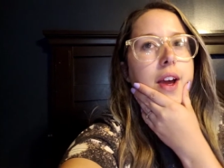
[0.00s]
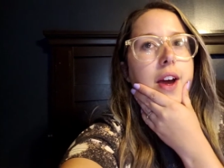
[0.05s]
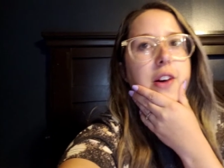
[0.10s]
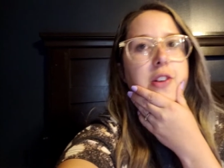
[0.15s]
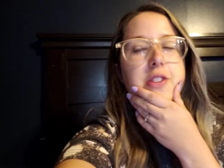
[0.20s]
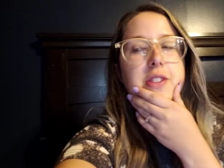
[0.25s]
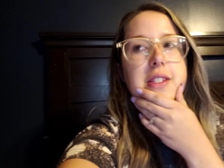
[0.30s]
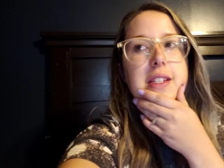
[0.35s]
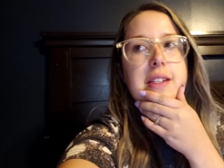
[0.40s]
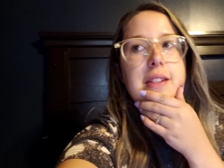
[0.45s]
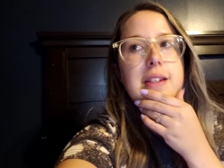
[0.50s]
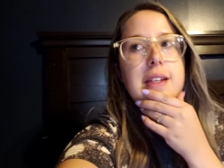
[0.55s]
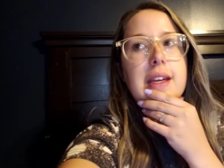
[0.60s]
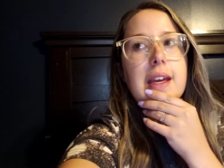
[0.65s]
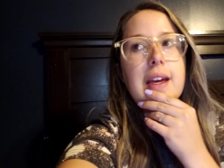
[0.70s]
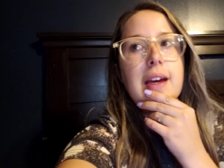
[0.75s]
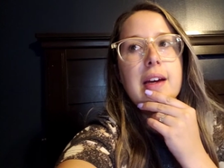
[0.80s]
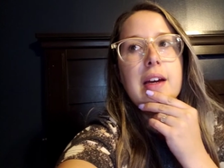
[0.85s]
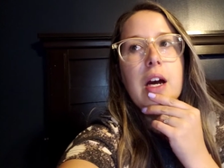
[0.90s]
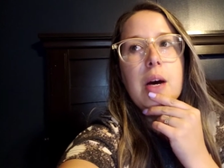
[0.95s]
I also need to
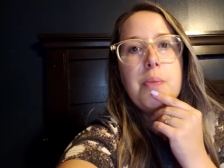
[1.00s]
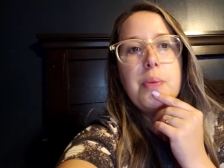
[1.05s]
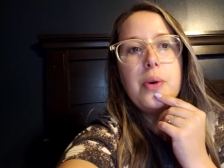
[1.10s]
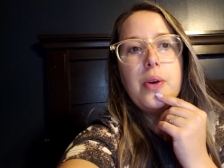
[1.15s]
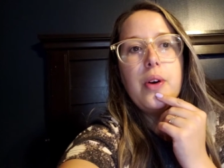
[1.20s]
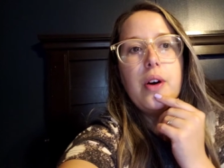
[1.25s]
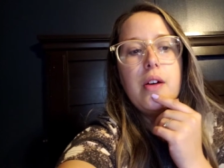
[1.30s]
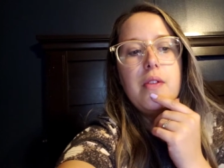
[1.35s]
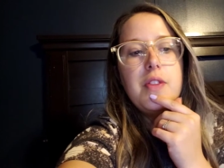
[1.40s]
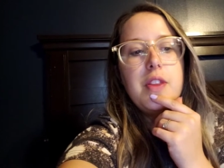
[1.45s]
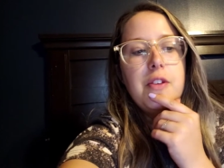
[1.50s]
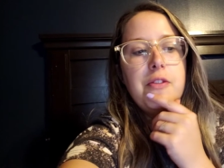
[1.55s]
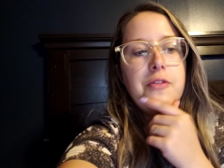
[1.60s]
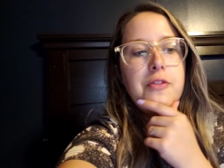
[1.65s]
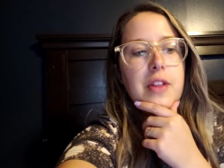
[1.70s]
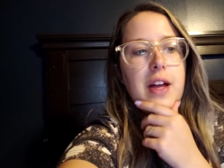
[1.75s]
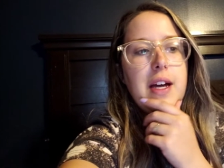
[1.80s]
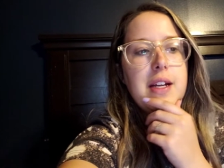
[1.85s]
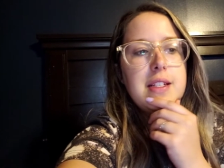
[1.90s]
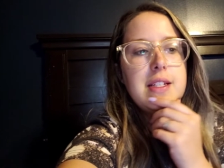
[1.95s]
get a couple of the
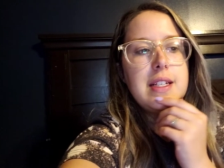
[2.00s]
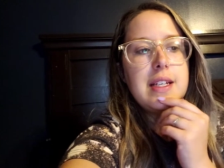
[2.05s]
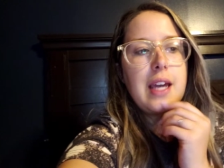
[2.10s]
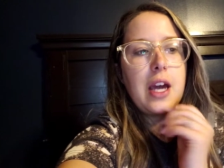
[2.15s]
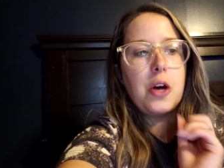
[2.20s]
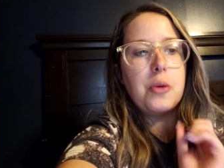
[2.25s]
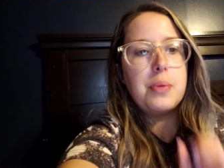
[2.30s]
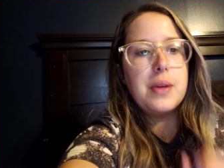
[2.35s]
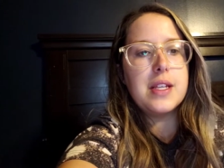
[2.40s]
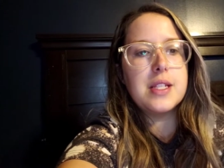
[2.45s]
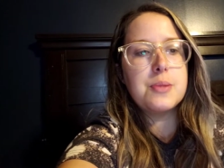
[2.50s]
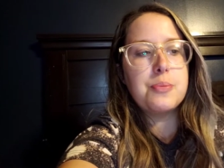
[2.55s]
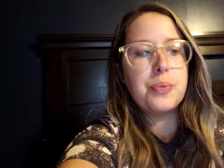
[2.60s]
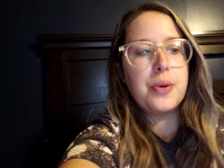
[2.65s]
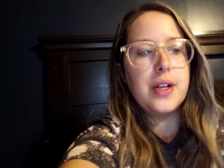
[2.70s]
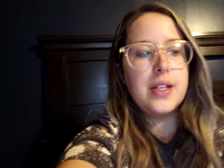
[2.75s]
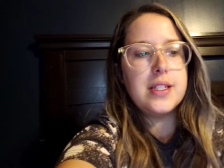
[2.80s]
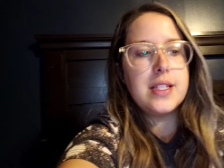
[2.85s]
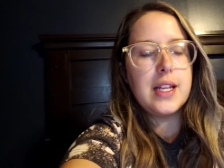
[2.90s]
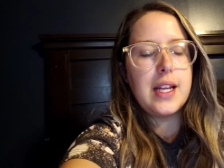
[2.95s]
flat decal bees
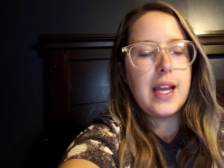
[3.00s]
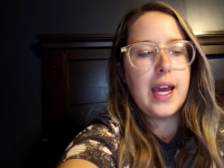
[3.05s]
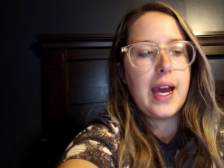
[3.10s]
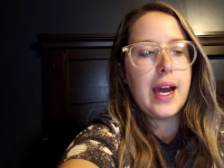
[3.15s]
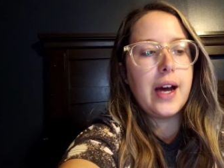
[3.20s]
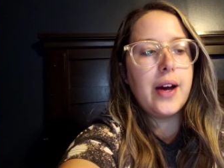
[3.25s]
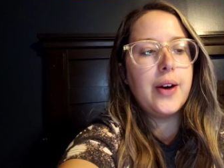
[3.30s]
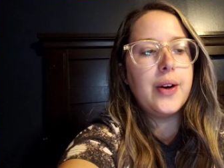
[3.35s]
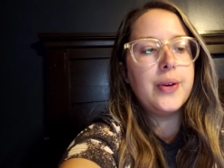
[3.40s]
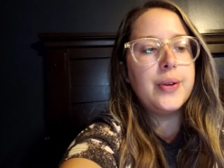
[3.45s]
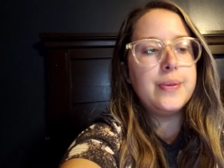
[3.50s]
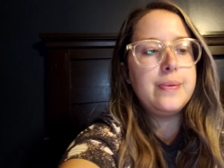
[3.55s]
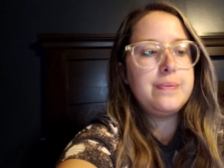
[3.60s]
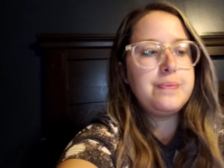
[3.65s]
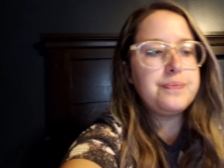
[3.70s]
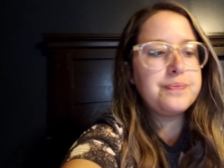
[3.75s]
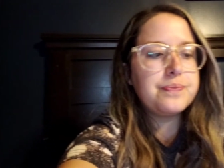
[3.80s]
printed out